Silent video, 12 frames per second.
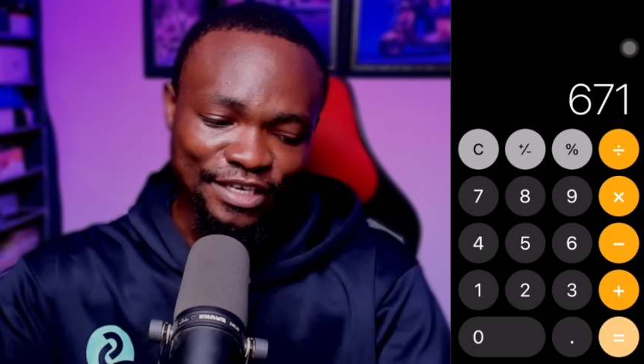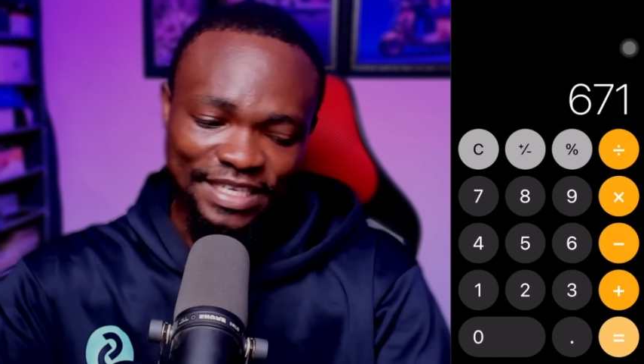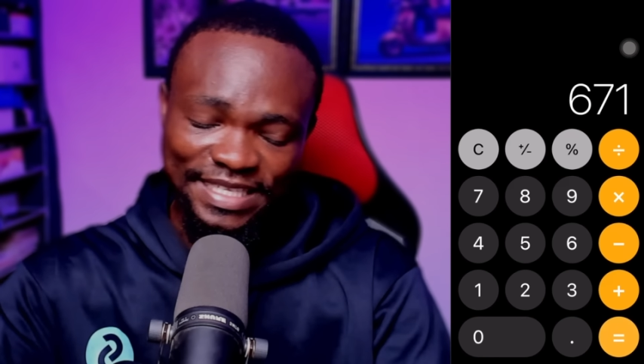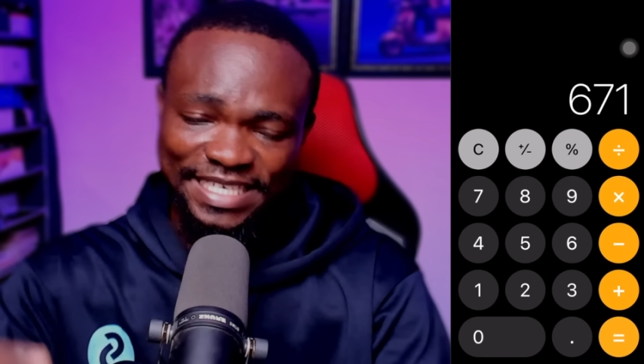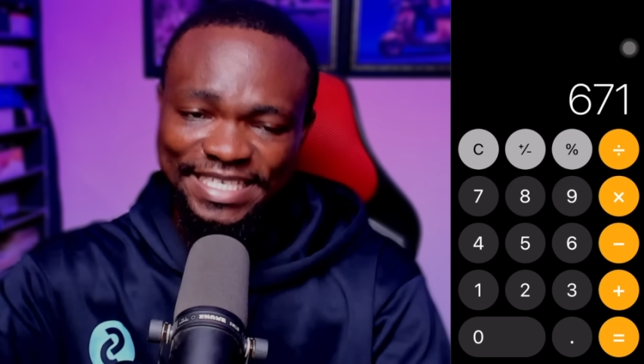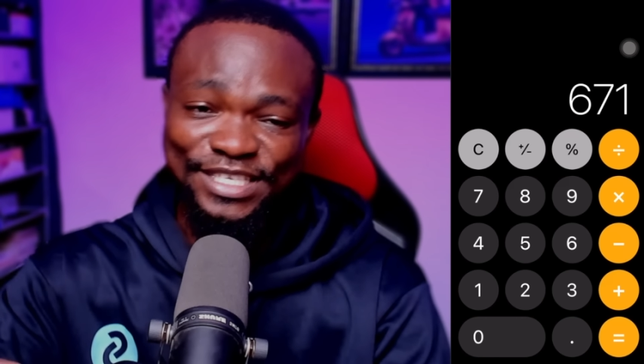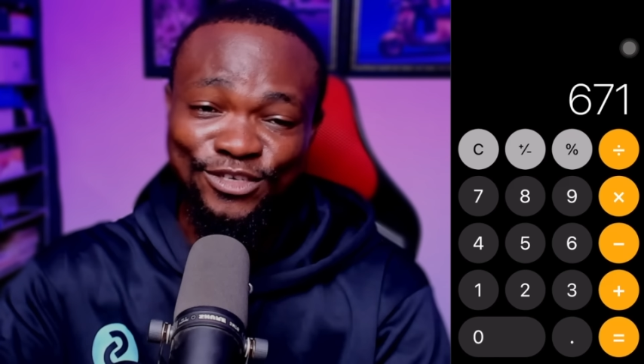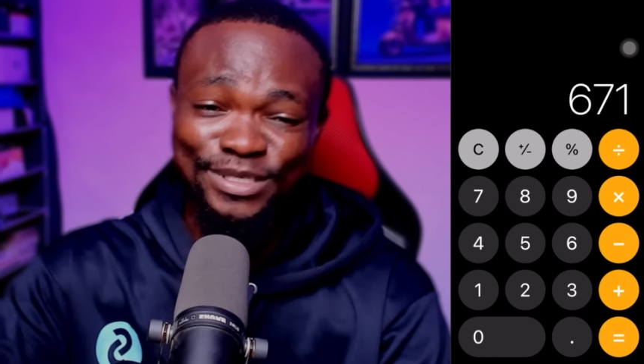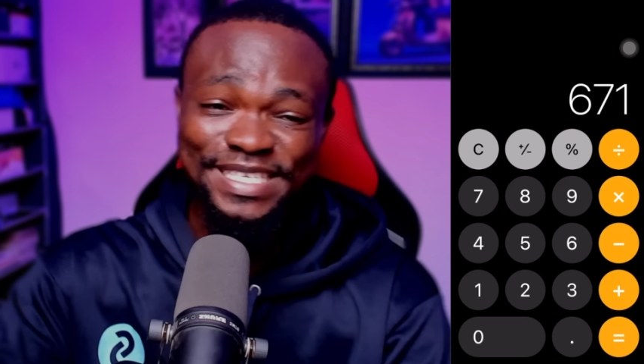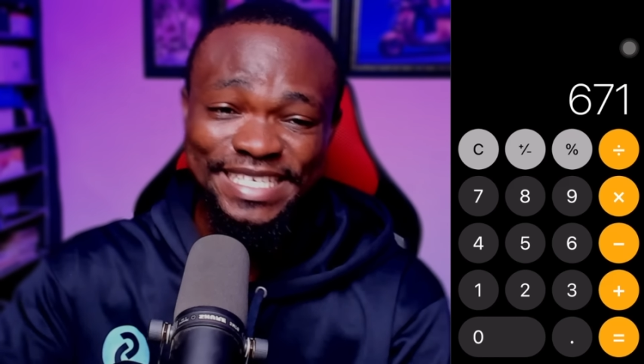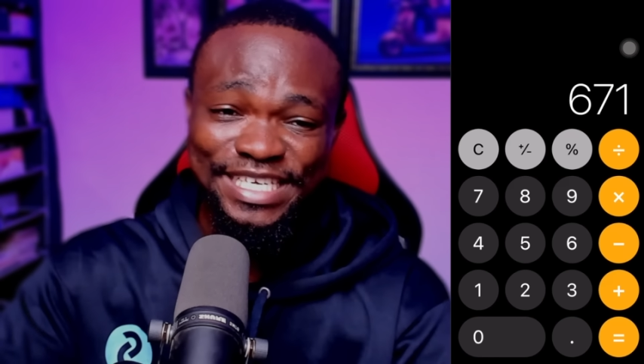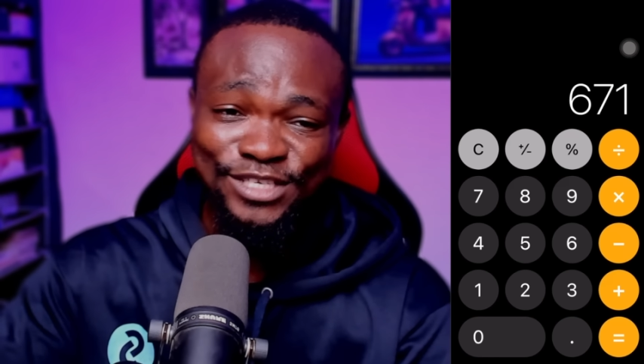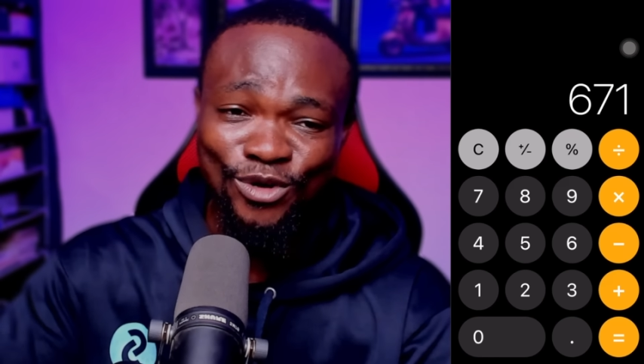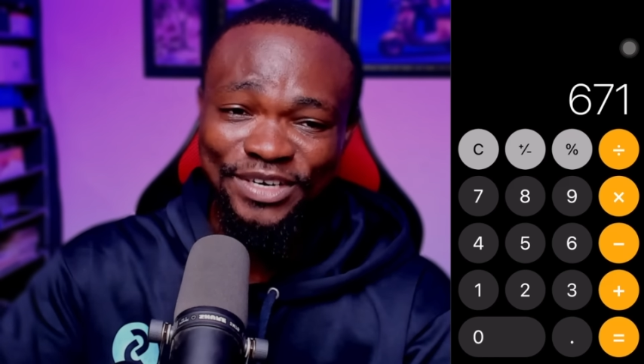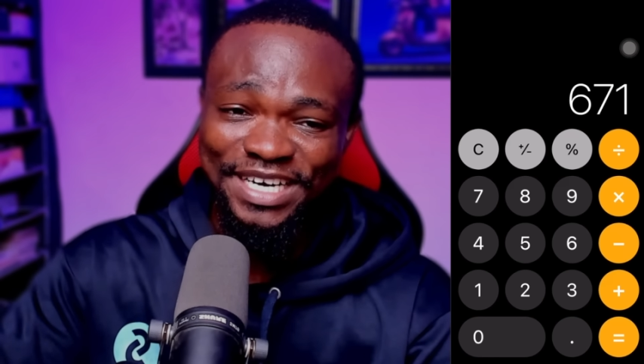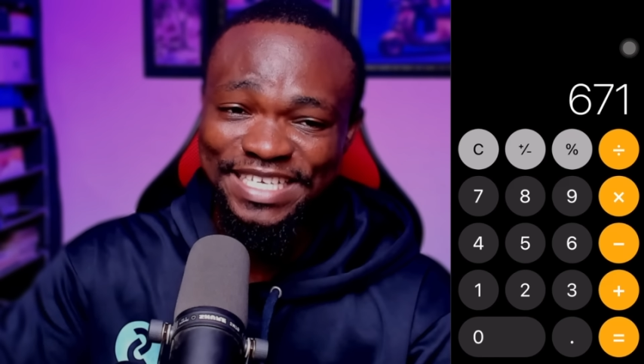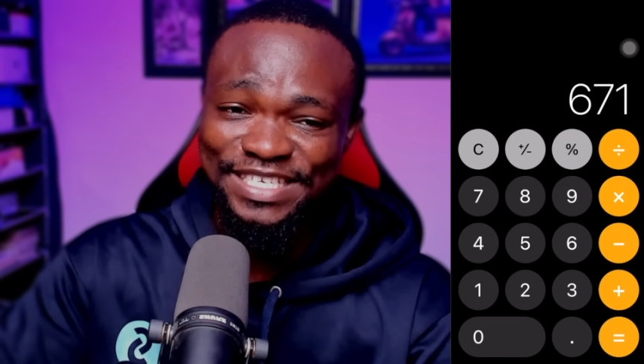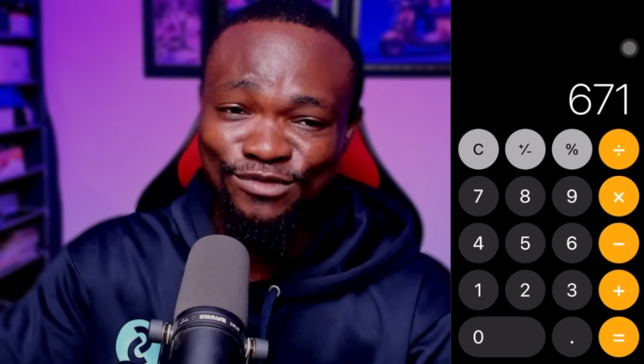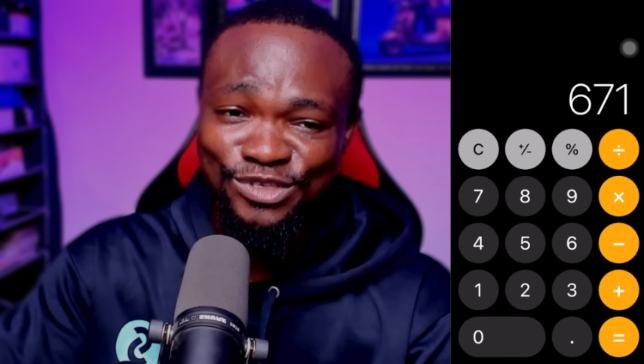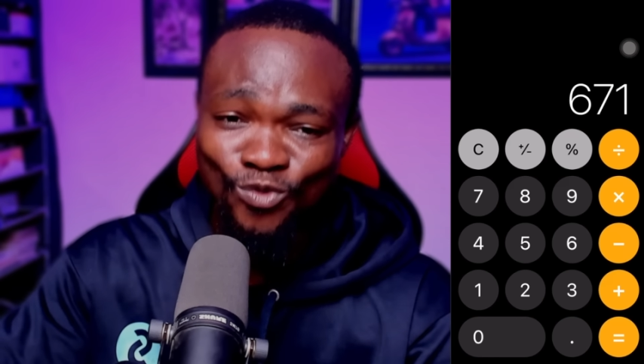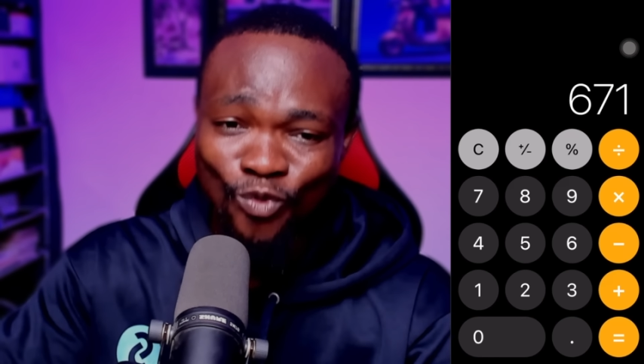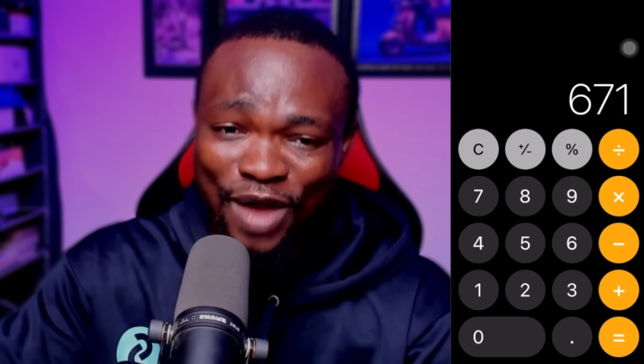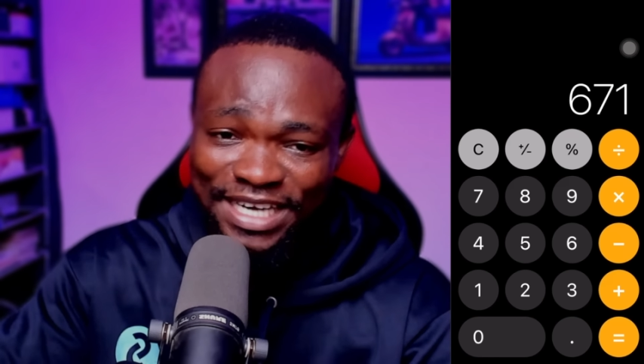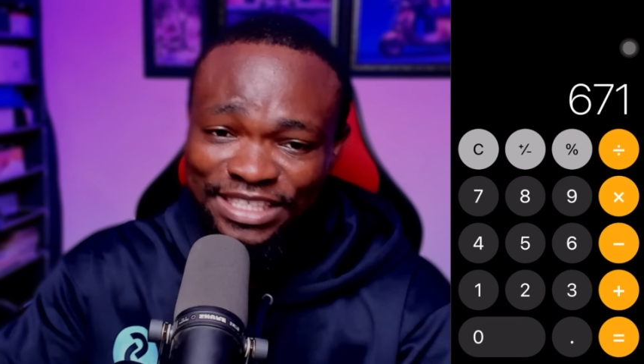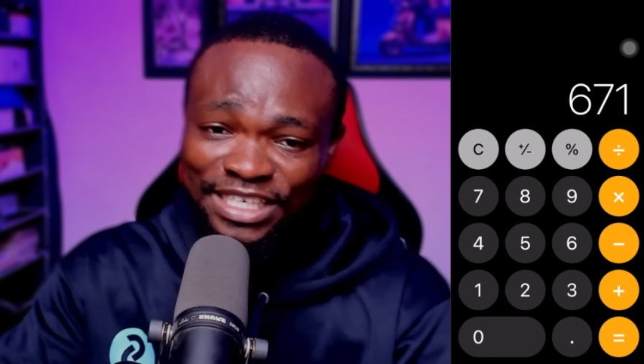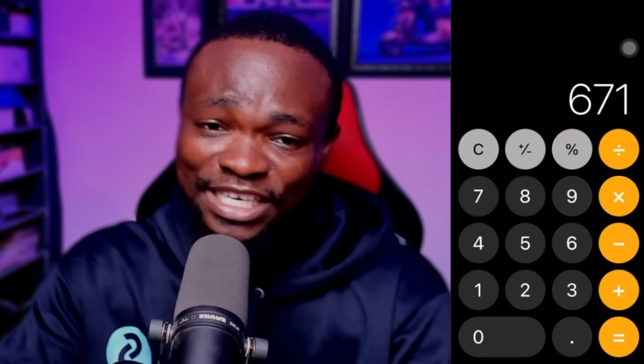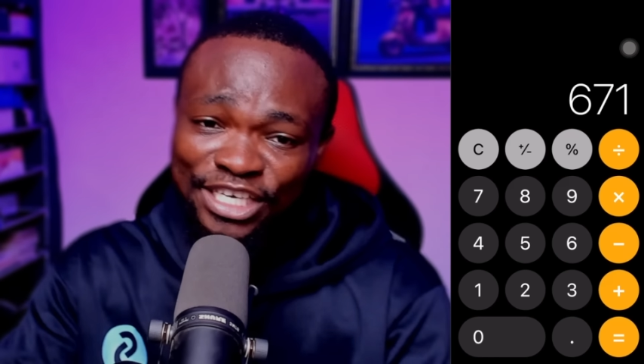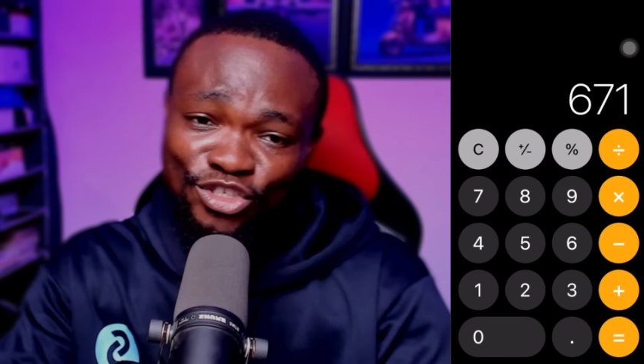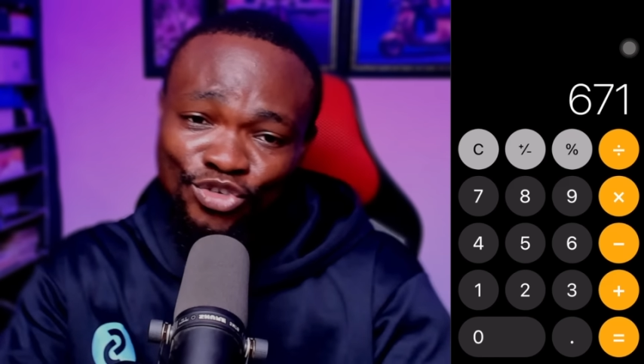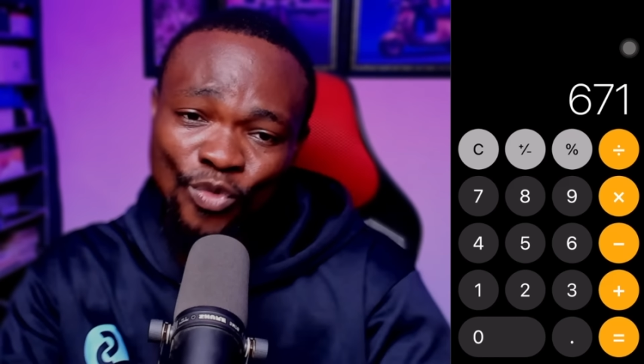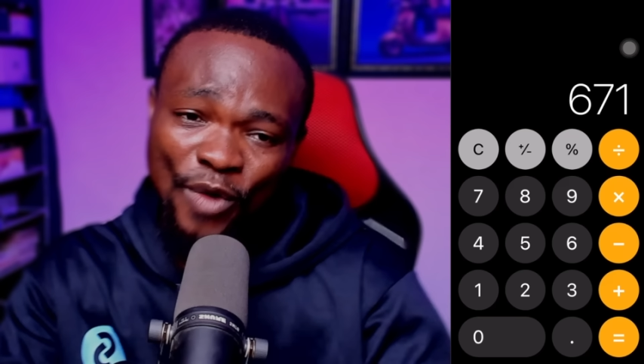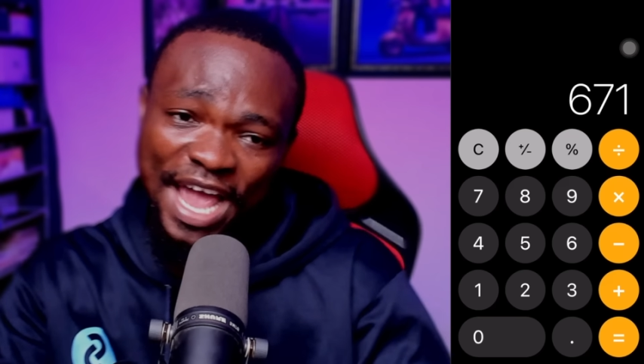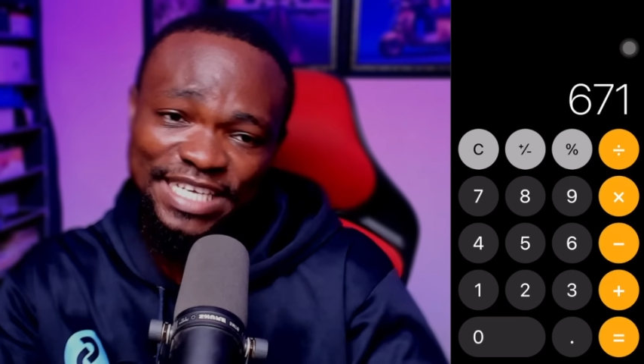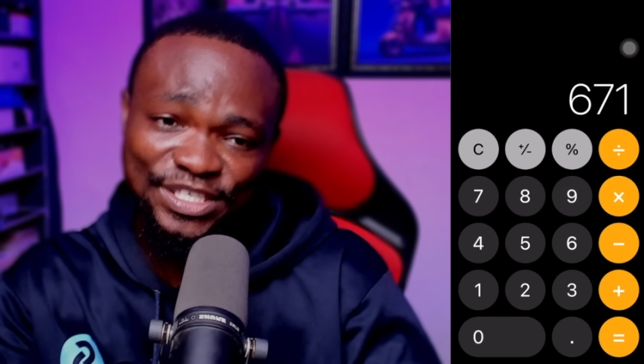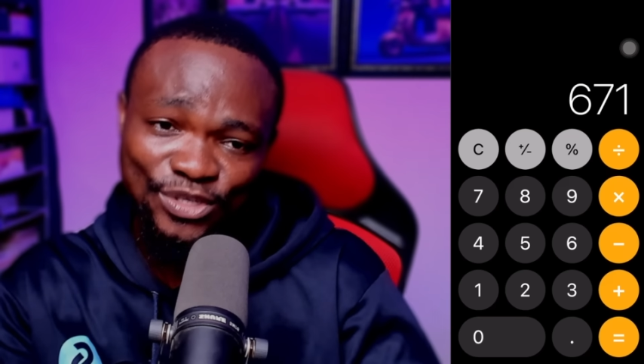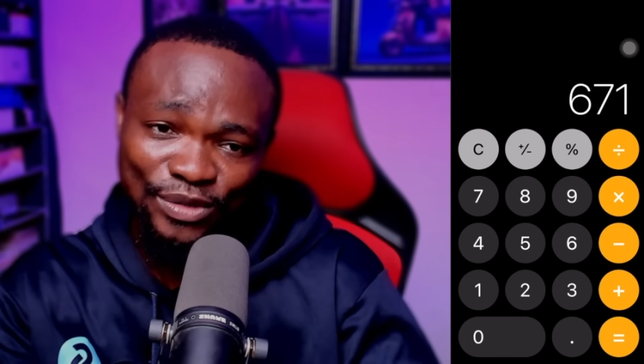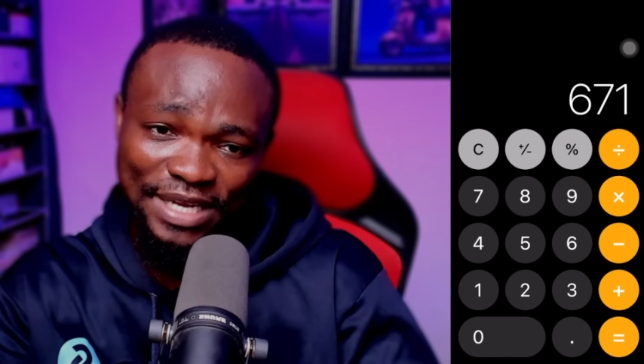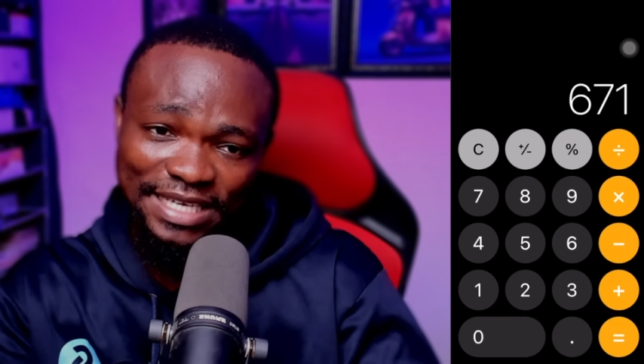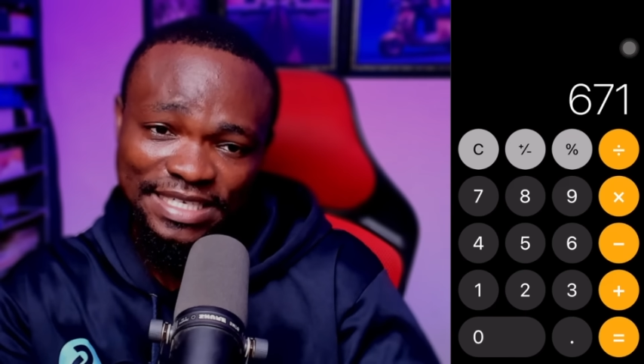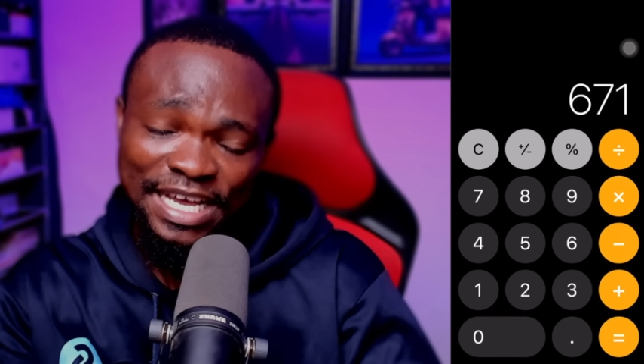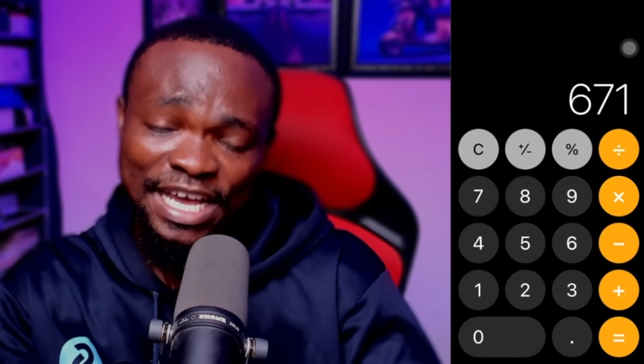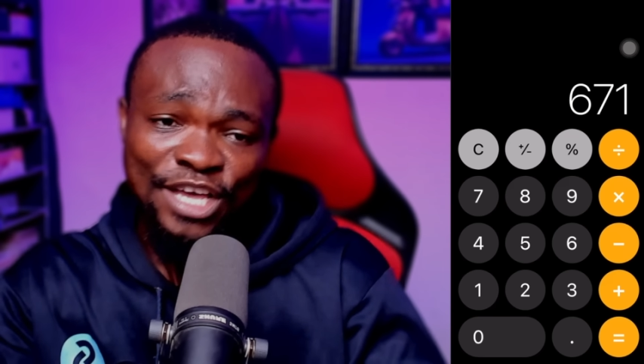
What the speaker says: This is just 671 US dollars.